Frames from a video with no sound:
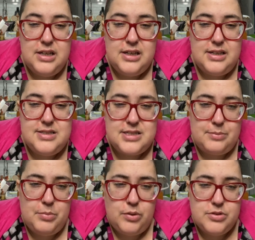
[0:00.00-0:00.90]
it's
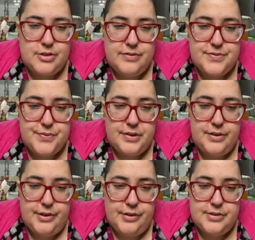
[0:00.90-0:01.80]
symbols of
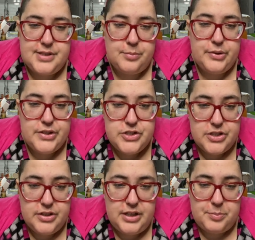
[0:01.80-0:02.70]

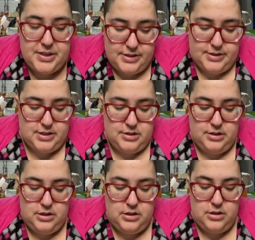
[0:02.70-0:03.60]
celebration, happiness.
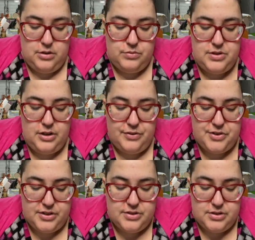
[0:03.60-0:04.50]
We
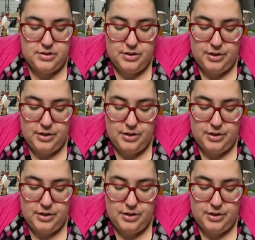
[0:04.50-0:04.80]
often